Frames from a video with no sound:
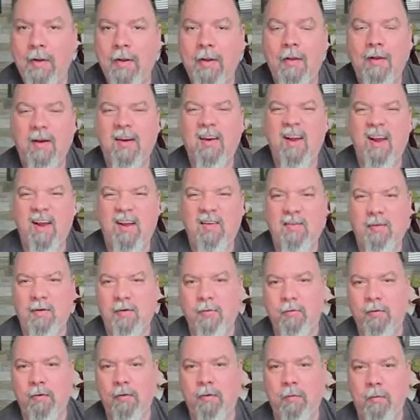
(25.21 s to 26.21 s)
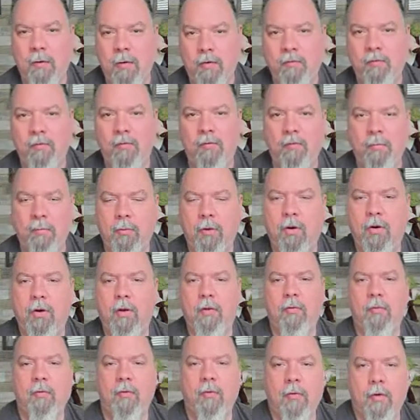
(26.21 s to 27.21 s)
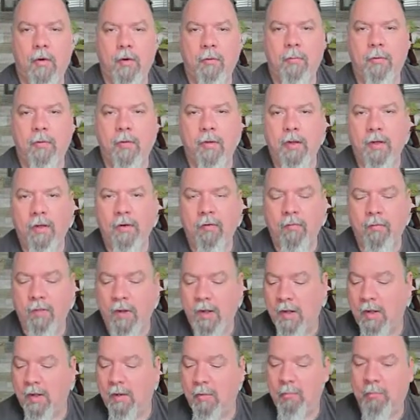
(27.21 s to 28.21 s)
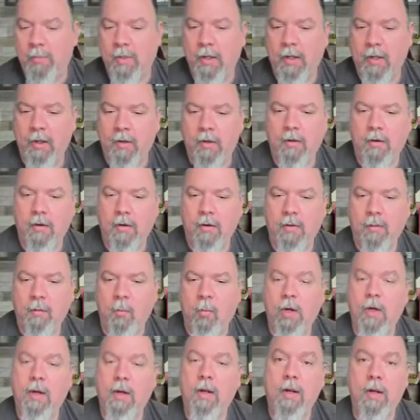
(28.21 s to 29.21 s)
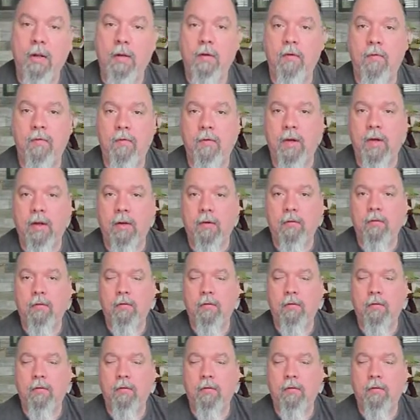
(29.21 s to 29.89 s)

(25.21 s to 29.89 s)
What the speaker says: They're going to ask you a few questions, walk you through a couple things, but what can you sell?